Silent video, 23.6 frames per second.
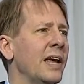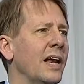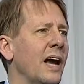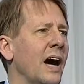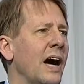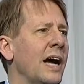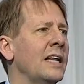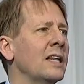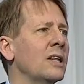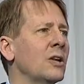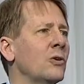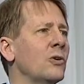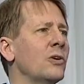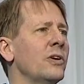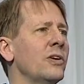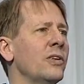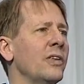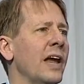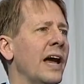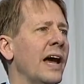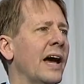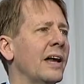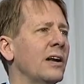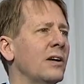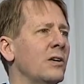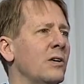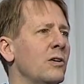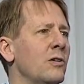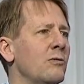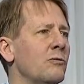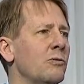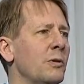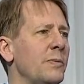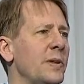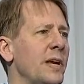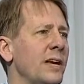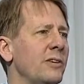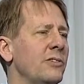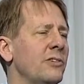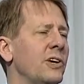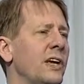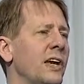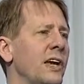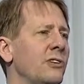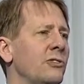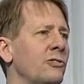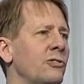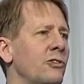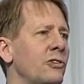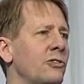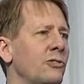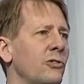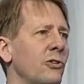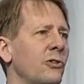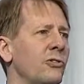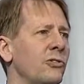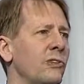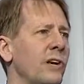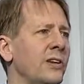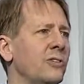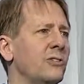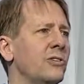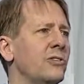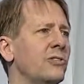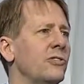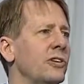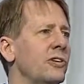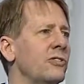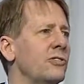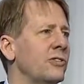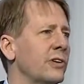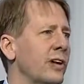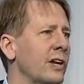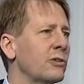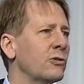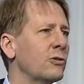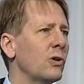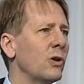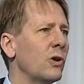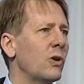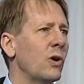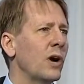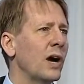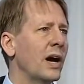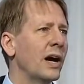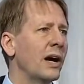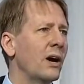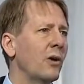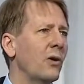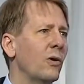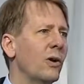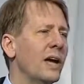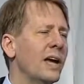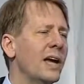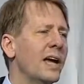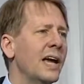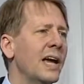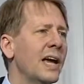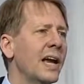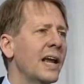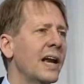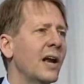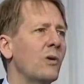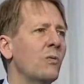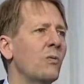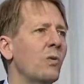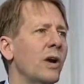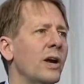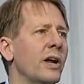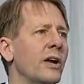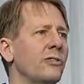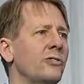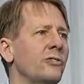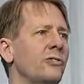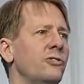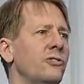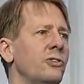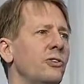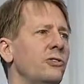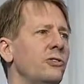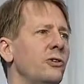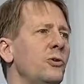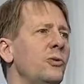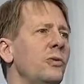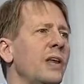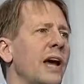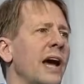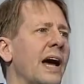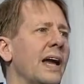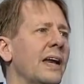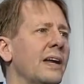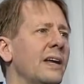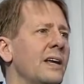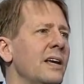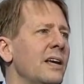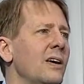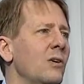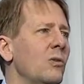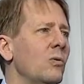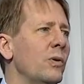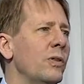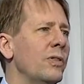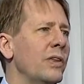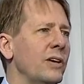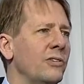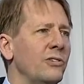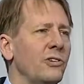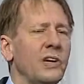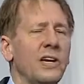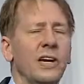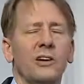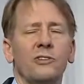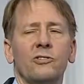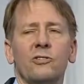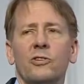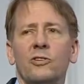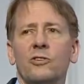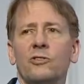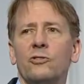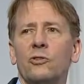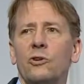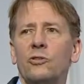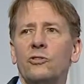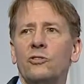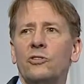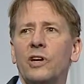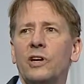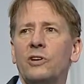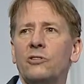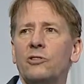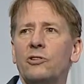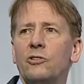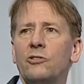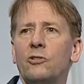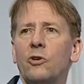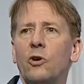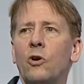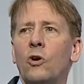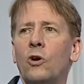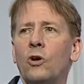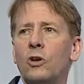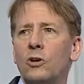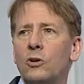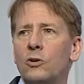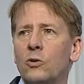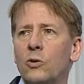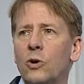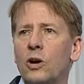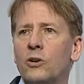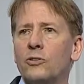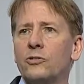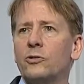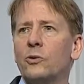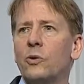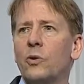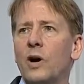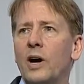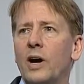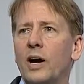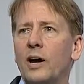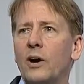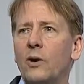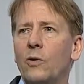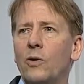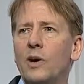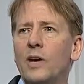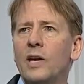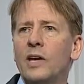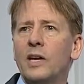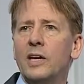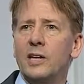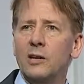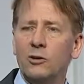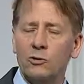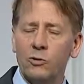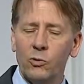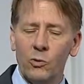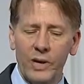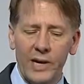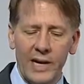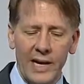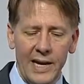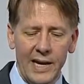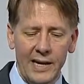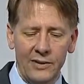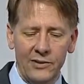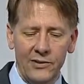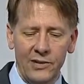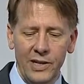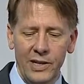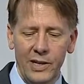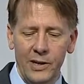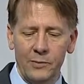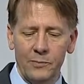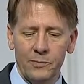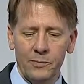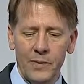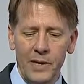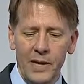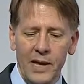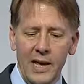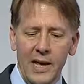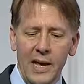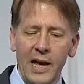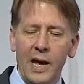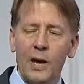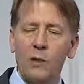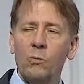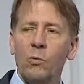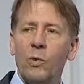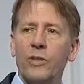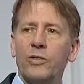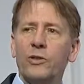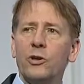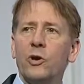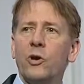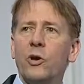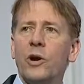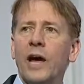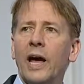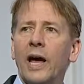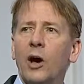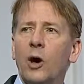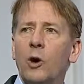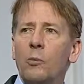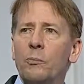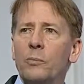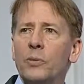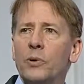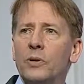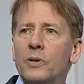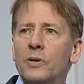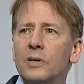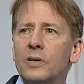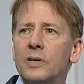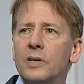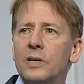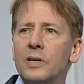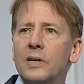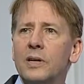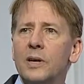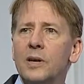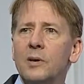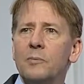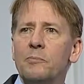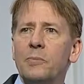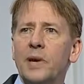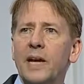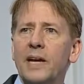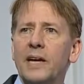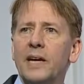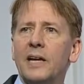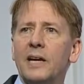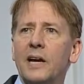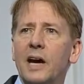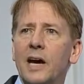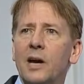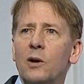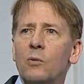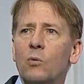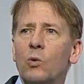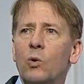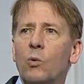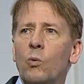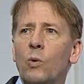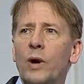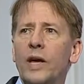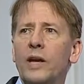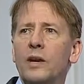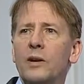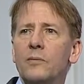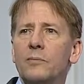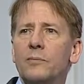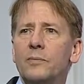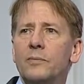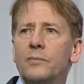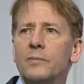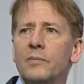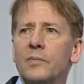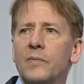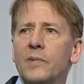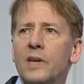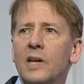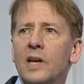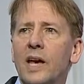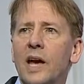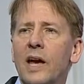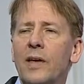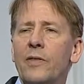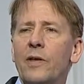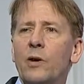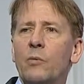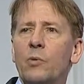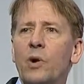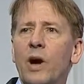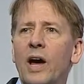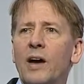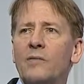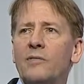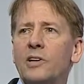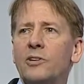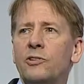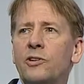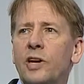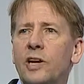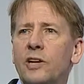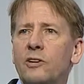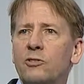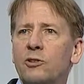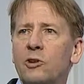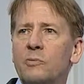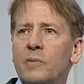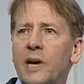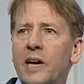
that I learned that from the education associations in Central Ohio, and I want us to do that with education associations all across Ohio in 2018. And with your help, Betty and I will win, and then we'll have a chance to